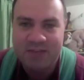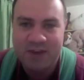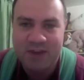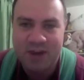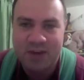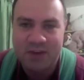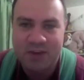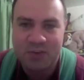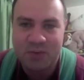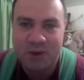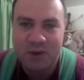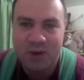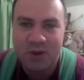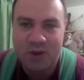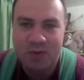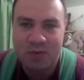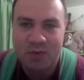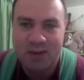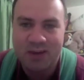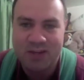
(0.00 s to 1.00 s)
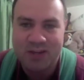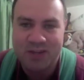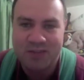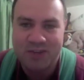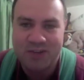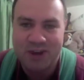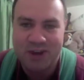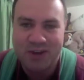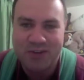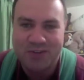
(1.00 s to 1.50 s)
doctors went home, the day shift
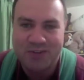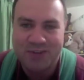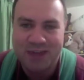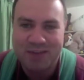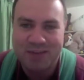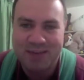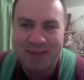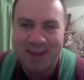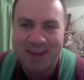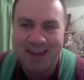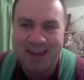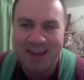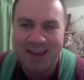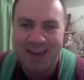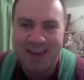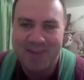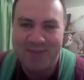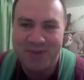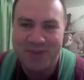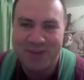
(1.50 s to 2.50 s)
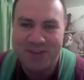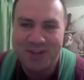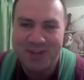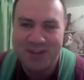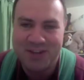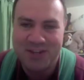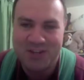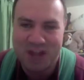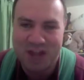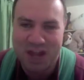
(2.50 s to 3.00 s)
doctors came in, and everything
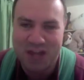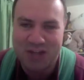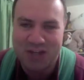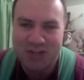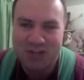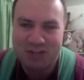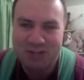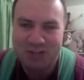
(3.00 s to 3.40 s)
changed.